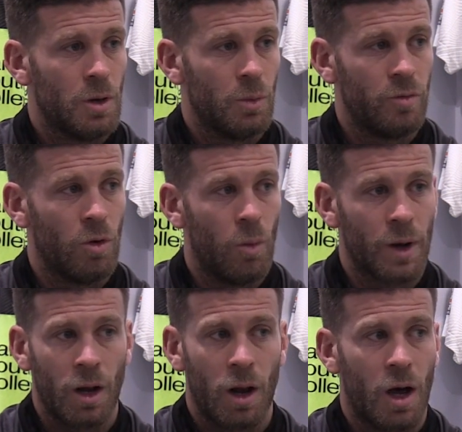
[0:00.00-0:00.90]
We've not
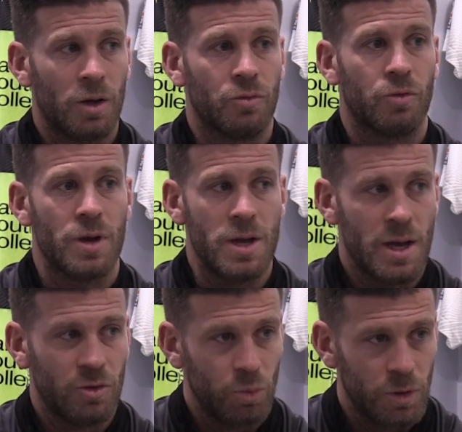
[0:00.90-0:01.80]
won in our last 3.
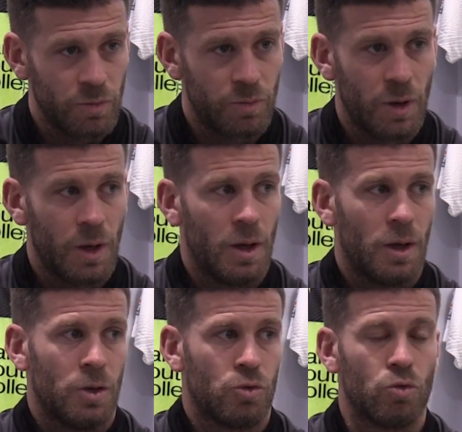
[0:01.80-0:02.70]
Yes, we've
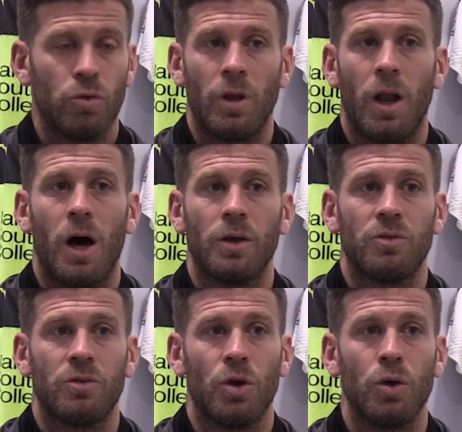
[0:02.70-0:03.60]
drawn the
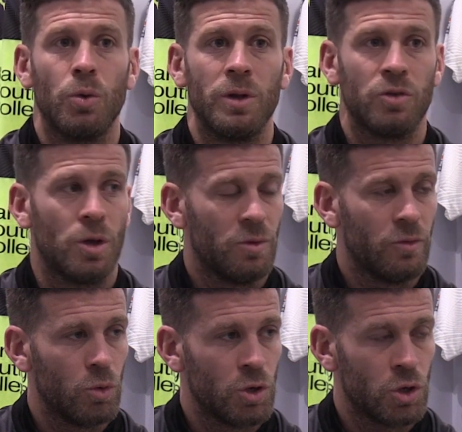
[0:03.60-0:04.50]
last 2 in terms
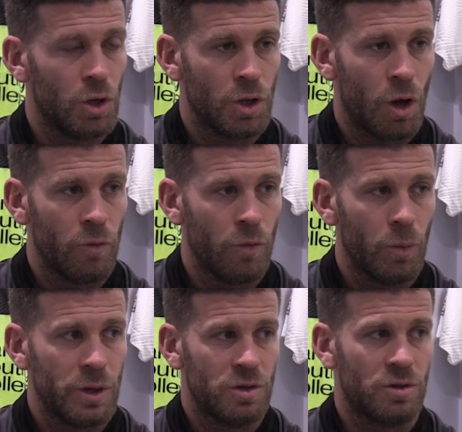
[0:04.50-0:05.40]
of Aldershot and Yeovil,
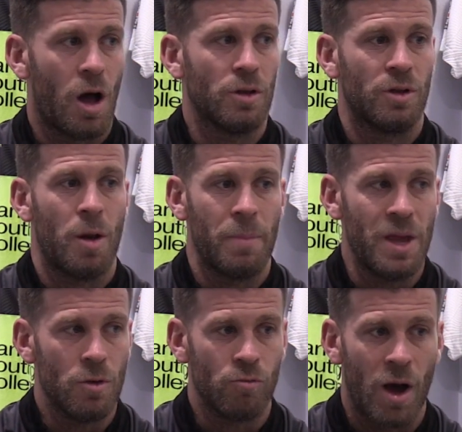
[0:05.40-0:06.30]
which starts an
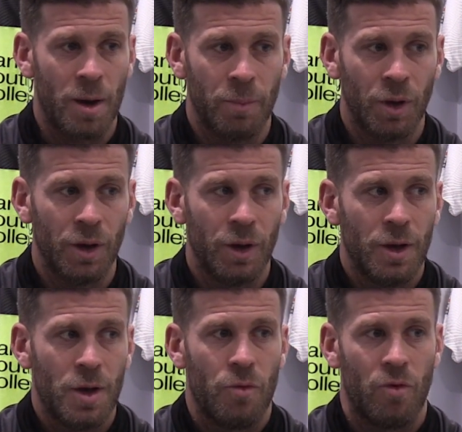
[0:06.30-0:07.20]
unbeaten run, but
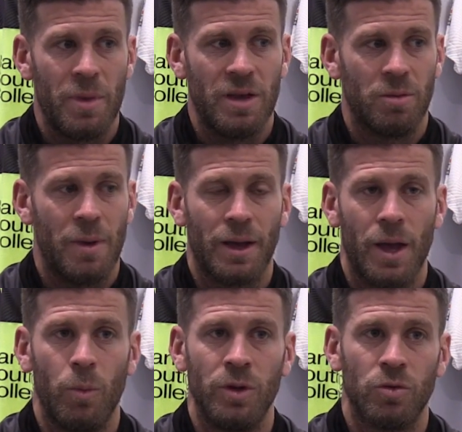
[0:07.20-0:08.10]
for me it's about
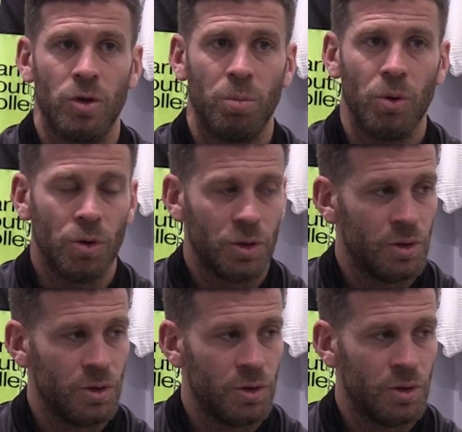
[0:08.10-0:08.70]
getting wins on the board.